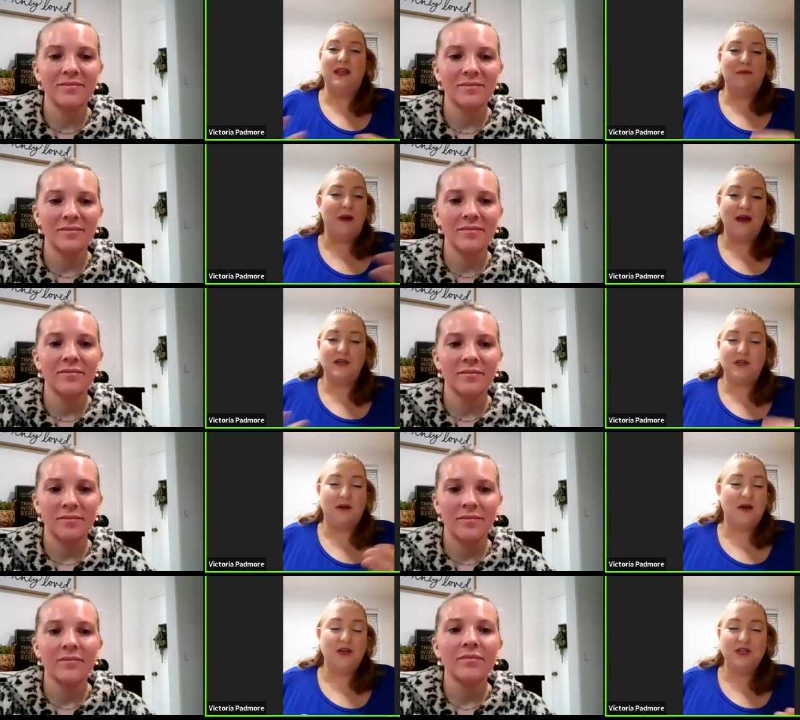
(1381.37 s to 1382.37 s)
Speaker 1: the impact so
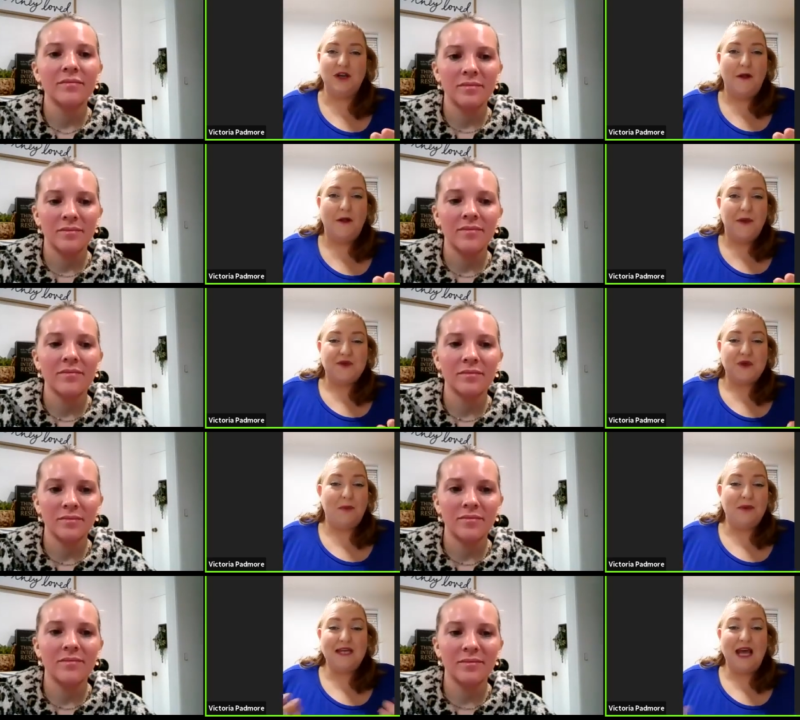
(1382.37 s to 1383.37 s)
much so i'll
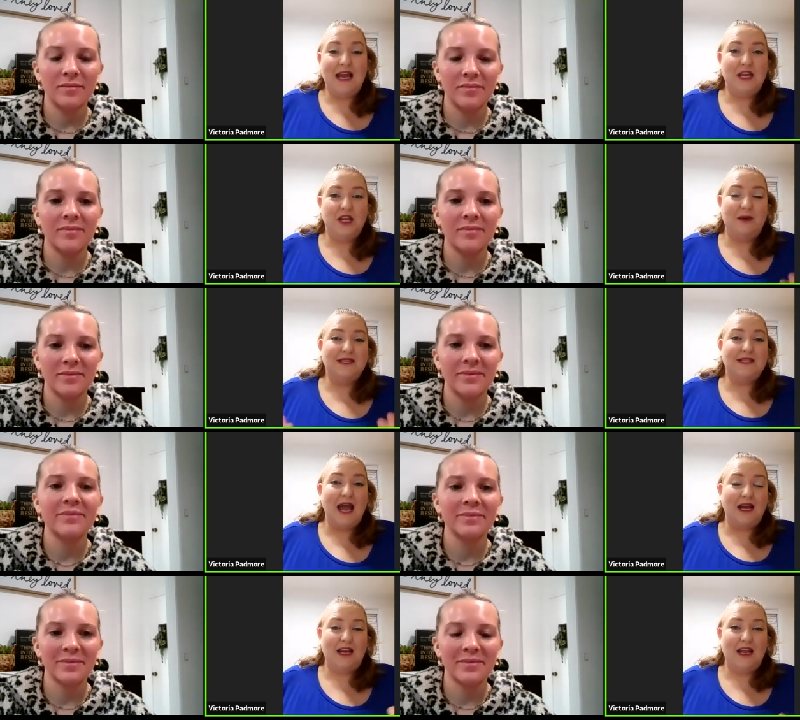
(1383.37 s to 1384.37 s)
be telling you
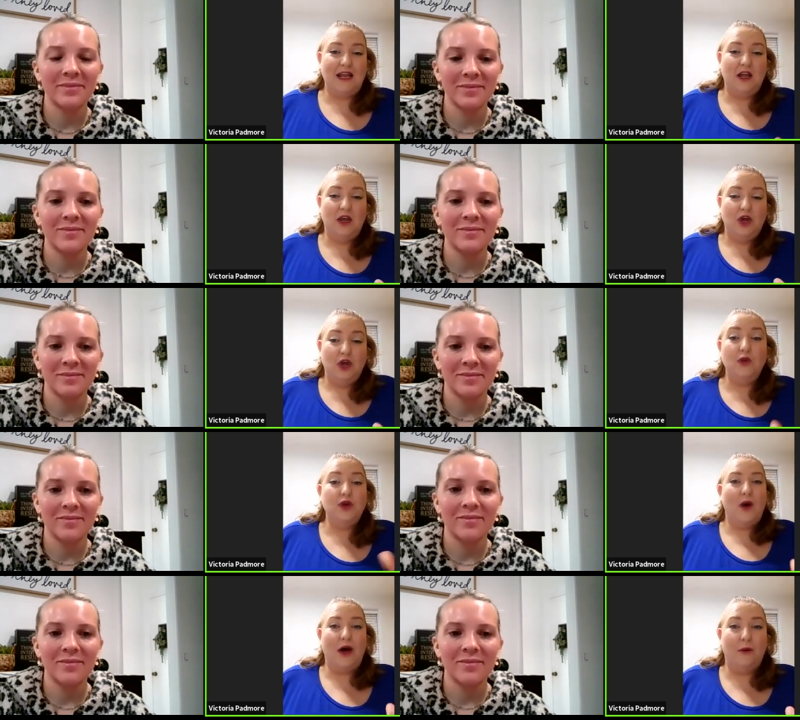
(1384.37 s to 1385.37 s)
exactly who
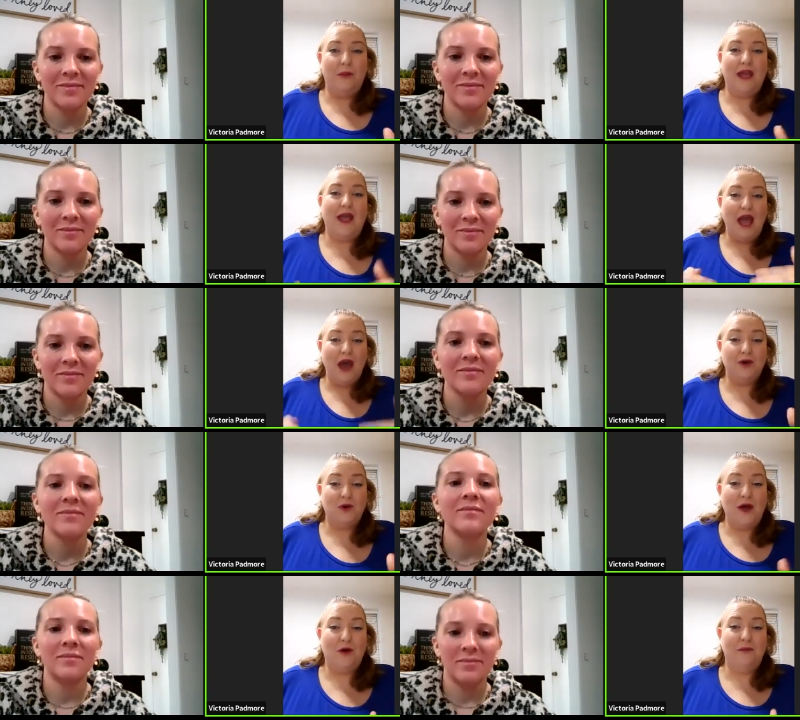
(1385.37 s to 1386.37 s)
you're helping how you're
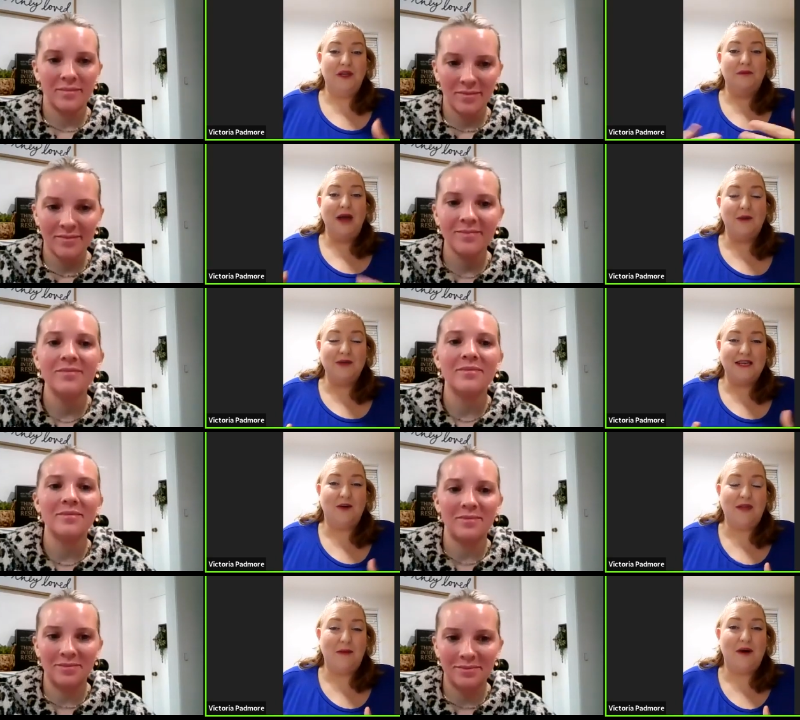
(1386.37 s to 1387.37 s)
helping them how it's
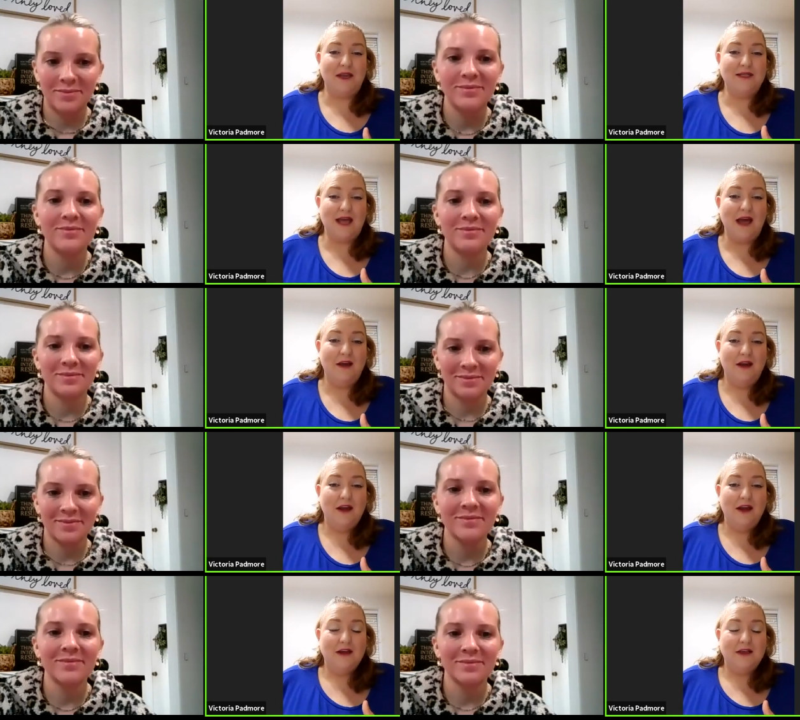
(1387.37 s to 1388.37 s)
helped their mindset
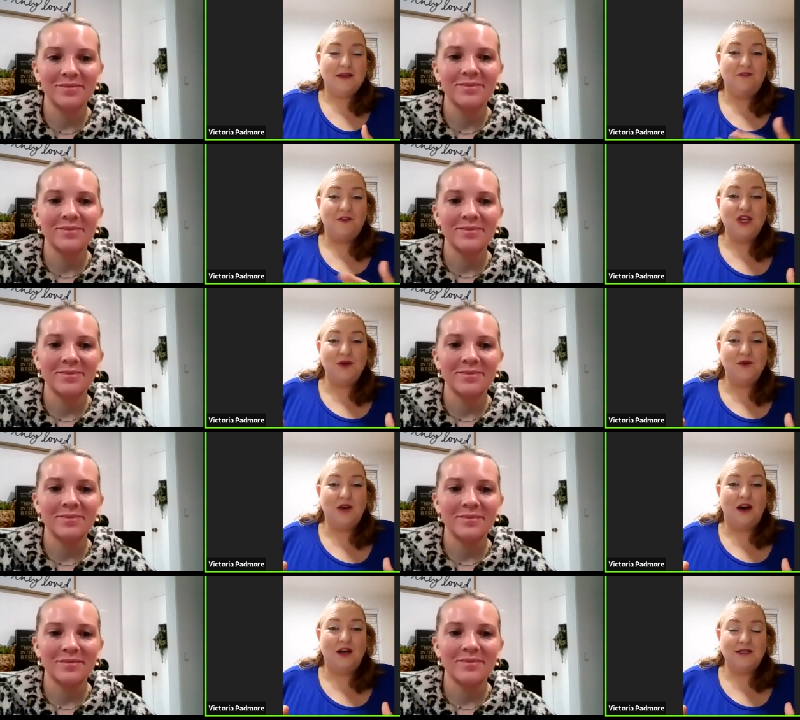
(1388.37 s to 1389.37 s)
so for you
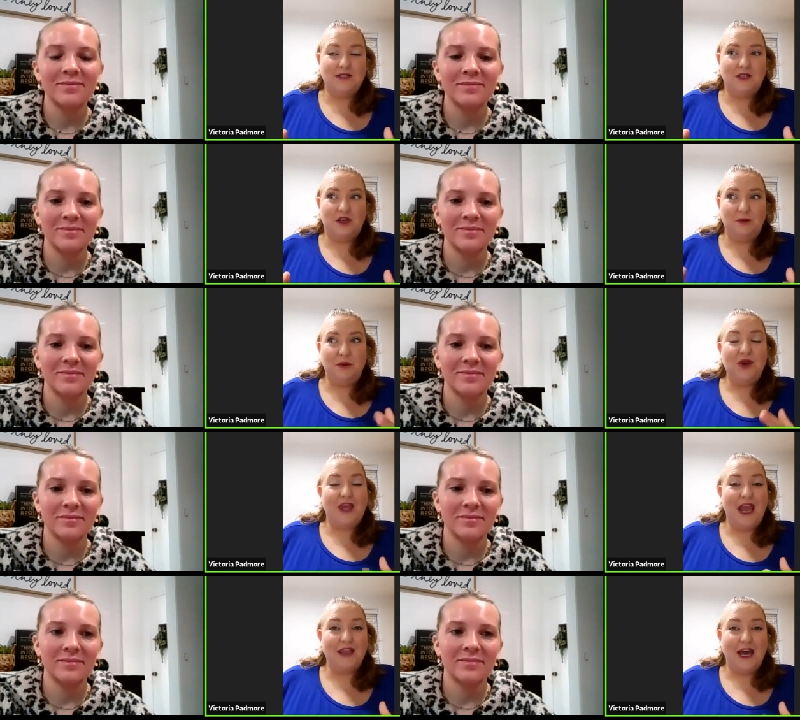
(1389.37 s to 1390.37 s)
guys to
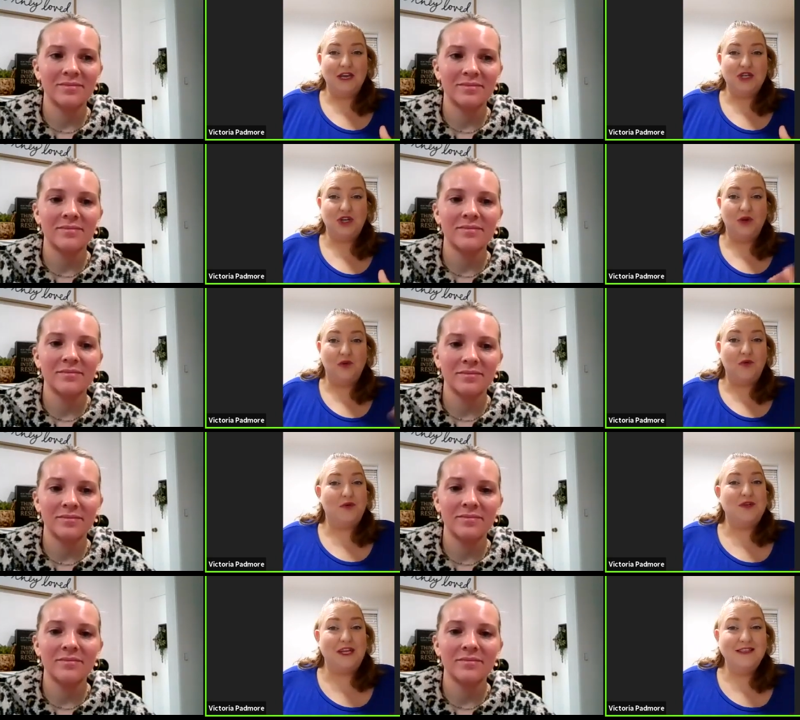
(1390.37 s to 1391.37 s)
communicate that to your
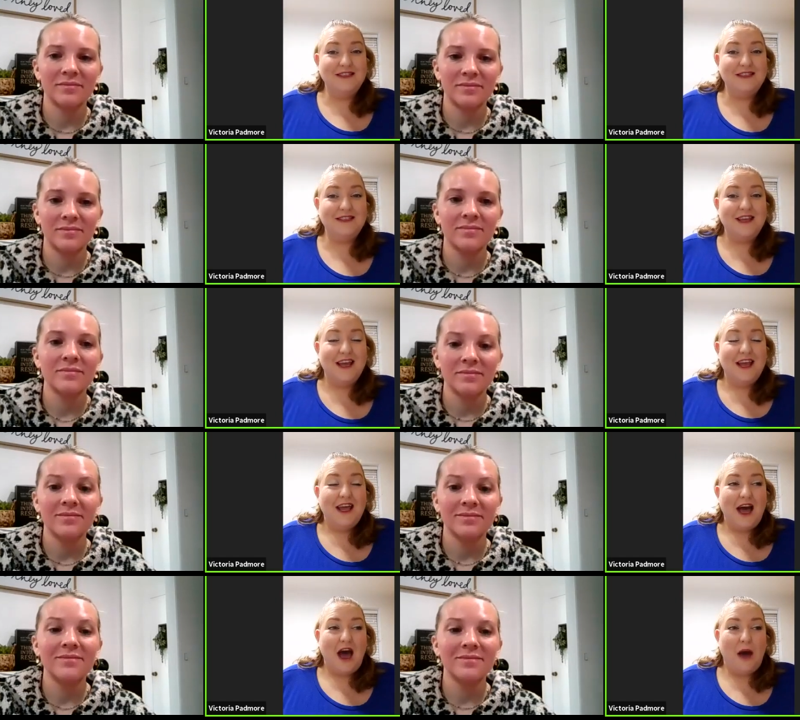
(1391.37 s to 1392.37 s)
audience
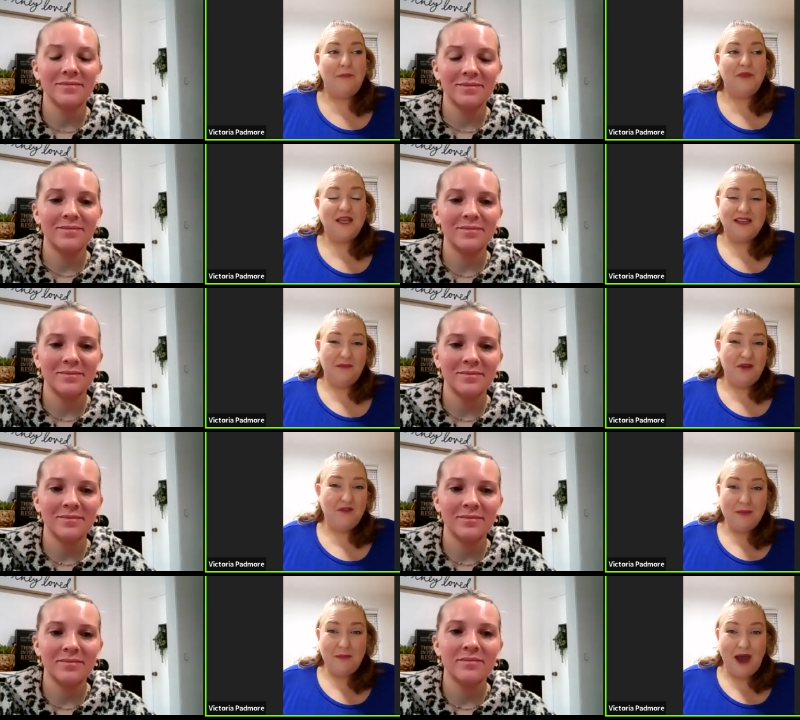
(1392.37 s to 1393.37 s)
um, is going to be
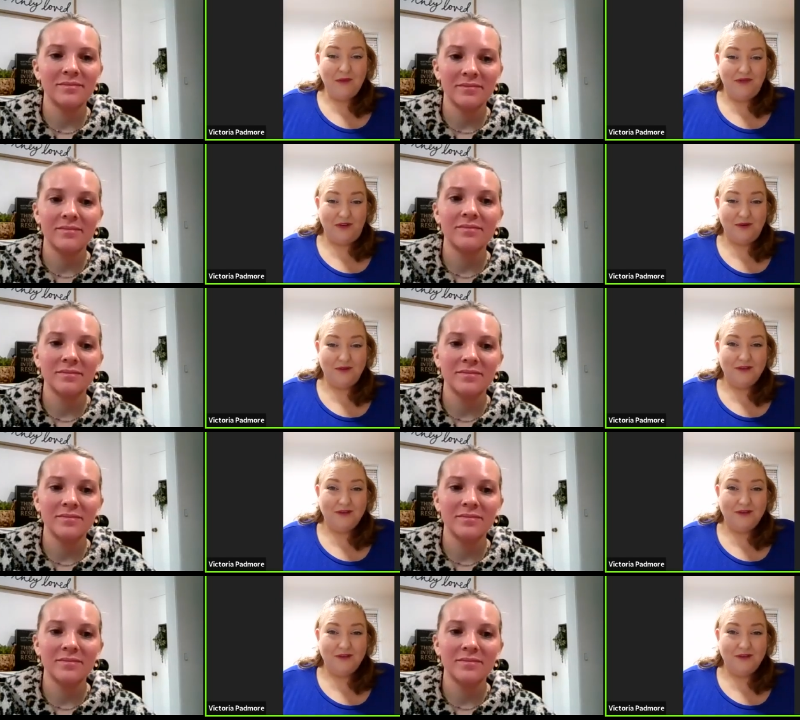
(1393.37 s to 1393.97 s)
really powerful